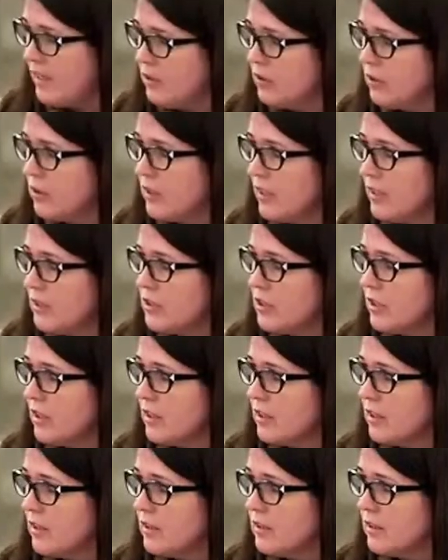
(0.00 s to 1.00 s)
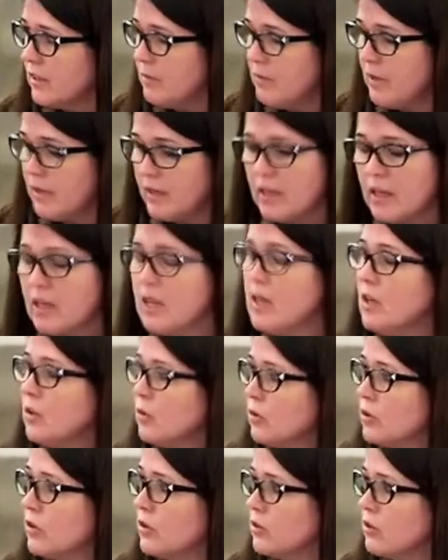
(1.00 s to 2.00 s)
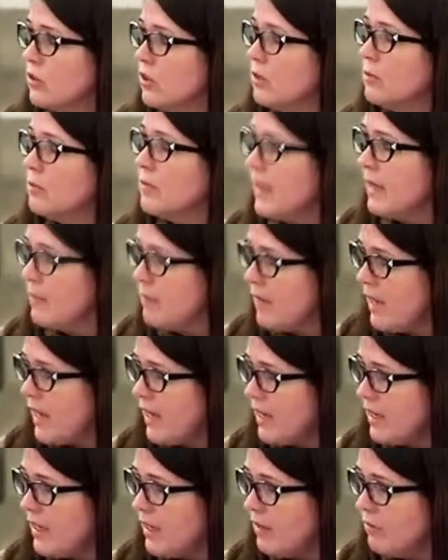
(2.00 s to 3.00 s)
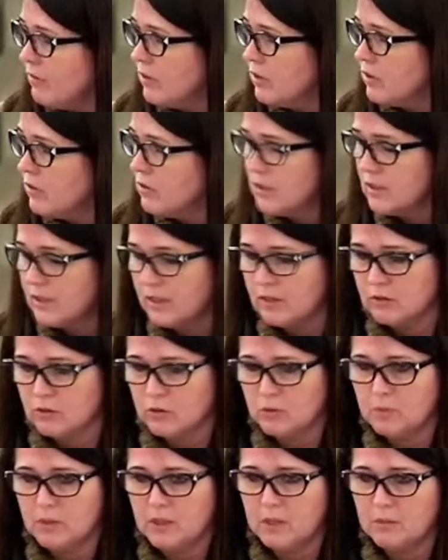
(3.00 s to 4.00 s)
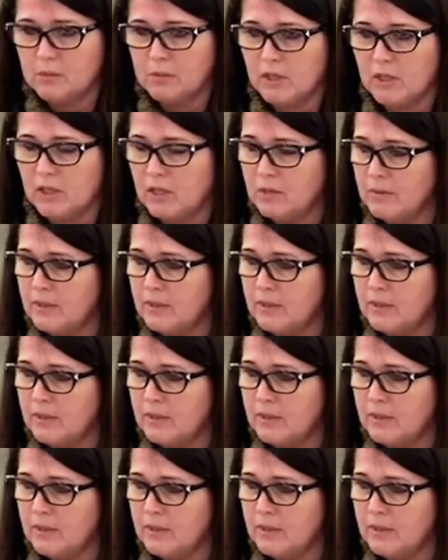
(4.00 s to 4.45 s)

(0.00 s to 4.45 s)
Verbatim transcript: our colleague offended the president of the